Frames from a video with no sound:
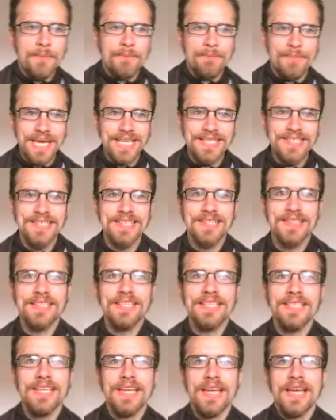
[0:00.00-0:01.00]

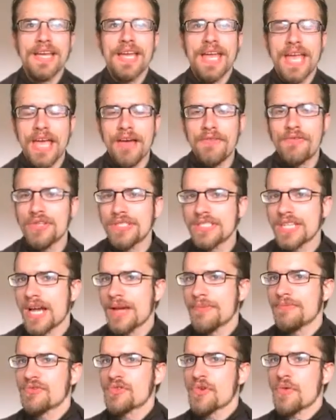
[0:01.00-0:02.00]
Basically, every
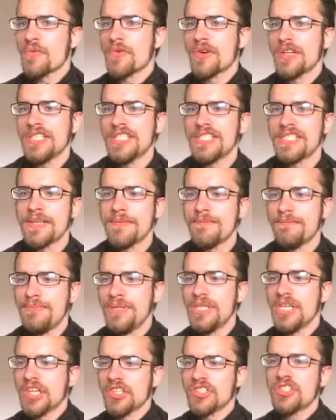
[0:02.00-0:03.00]
time someone is
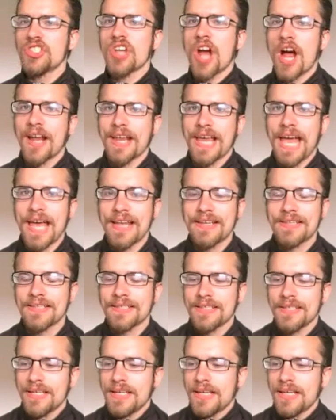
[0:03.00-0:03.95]
being shot at,